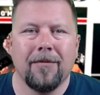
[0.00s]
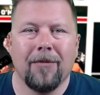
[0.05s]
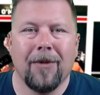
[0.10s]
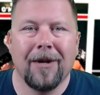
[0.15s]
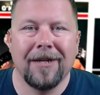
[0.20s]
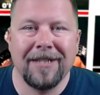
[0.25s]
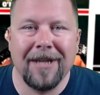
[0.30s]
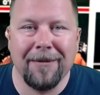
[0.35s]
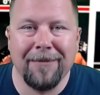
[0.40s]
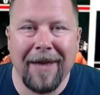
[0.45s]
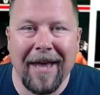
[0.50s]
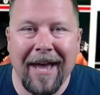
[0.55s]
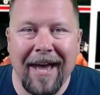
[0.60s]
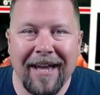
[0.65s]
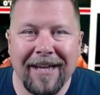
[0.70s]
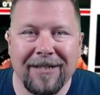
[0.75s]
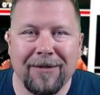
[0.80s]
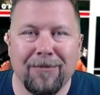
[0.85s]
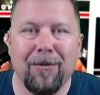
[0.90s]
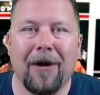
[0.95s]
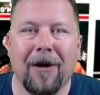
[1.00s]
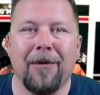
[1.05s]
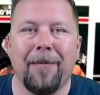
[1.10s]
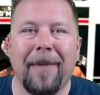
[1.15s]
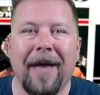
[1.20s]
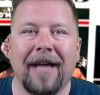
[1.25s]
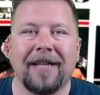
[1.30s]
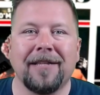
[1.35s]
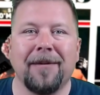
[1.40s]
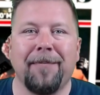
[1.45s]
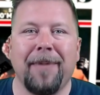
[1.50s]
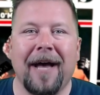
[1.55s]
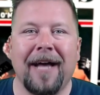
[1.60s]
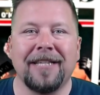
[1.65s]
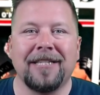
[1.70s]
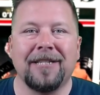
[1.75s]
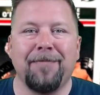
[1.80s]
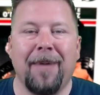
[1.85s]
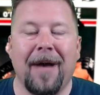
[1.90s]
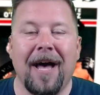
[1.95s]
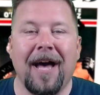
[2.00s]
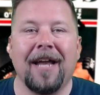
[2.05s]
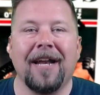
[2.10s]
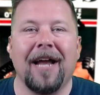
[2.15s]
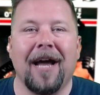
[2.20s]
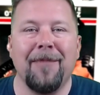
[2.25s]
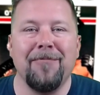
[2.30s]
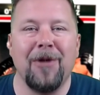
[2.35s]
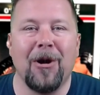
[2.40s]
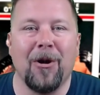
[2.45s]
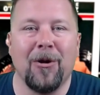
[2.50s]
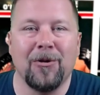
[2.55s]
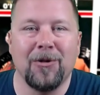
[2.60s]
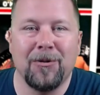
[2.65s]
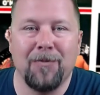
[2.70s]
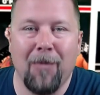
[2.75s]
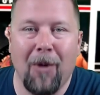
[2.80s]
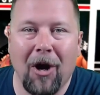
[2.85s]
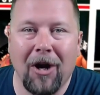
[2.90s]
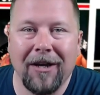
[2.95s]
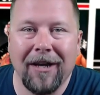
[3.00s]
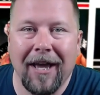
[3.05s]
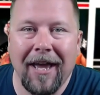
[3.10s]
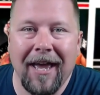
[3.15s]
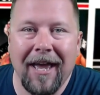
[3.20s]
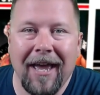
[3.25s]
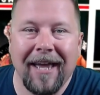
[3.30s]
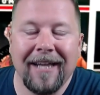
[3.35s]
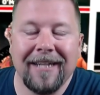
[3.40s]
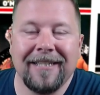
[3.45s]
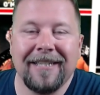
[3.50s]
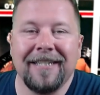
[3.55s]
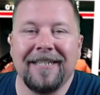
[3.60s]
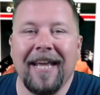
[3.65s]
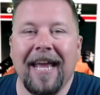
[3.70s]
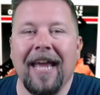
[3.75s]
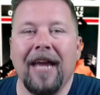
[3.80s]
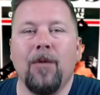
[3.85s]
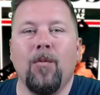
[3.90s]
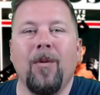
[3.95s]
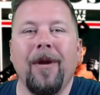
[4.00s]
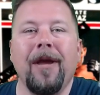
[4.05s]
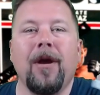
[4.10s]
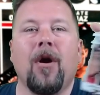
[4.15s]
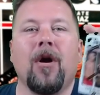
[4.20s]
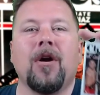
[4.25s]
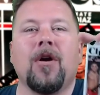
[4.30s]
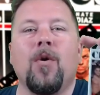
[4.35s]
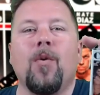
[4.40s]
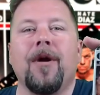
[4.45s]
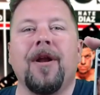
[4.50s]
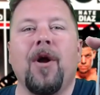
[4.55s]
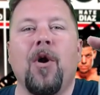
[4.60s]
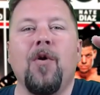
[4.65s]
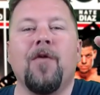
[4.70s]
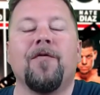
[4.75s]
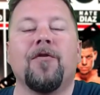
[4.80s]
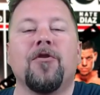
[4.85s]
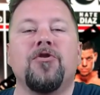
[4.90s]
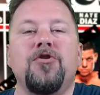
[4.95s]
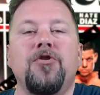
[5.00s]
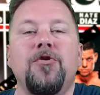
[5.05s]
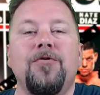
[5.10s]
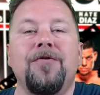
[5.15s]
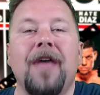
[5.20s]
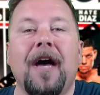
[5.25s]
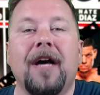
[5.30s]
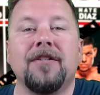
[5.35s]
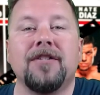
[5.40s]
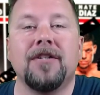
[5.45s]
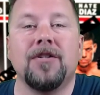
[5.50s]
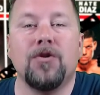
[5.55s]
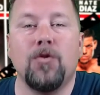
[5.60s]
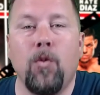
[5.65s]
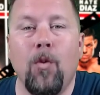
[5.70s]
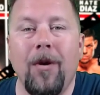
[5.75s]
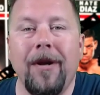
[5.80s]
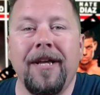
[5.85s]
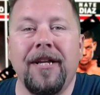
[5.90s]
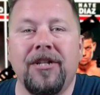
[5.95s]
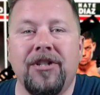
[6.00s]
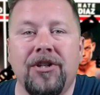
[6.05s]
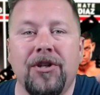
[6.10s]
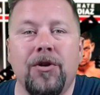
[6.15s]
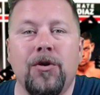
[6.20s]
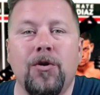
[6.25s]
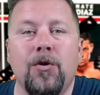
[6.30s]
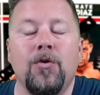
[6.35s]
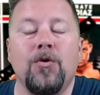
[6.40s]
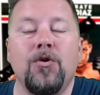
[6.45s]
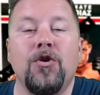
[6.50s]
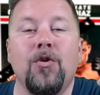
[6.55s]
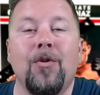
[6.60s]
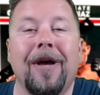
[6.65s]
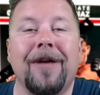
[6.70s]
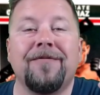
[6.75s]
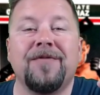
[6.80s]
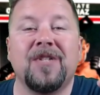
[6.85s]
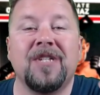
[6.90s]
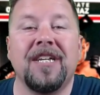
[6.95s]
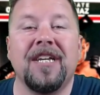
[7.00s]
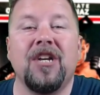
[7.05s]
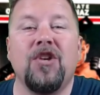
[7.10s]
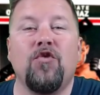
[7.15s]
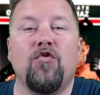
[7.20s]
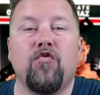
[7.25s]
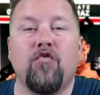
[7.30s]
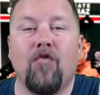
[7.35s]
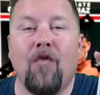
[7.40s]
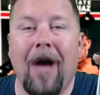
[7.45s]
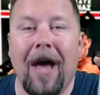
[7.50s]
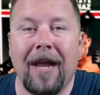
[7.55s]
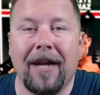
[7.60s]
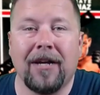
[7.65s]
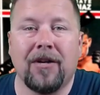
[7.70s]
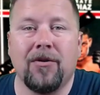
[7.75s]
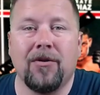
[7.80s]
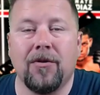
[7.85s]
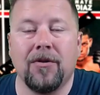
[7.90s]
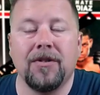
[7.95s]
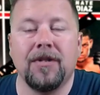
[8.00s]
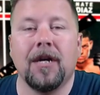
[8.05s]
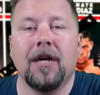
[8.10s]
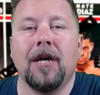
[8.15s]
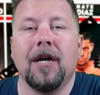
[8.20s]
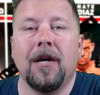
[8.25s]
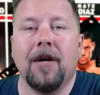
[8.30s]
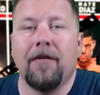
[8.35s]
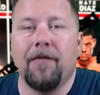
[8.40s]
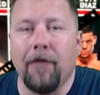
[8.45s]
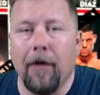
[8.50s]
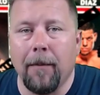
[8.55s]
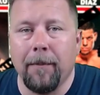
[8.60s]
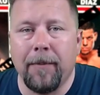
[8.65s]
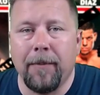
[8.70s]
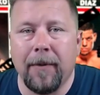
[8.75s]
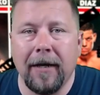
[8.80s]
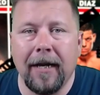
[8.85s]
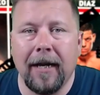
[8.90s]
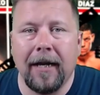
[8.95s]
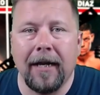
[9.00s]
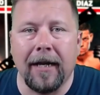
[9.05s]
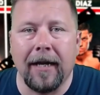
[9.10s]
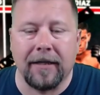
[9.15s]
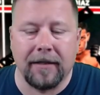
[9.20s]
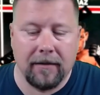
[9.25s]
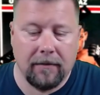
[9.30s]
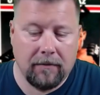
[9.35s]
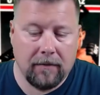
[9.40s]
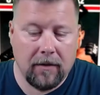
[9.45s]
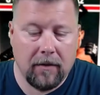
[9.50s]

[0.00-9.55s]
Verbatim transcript: What's up, guys? Welcome back to Potts Spot. I'm your host, Mark, and today we are going over 2022 UFC Chronicles from Panini's. So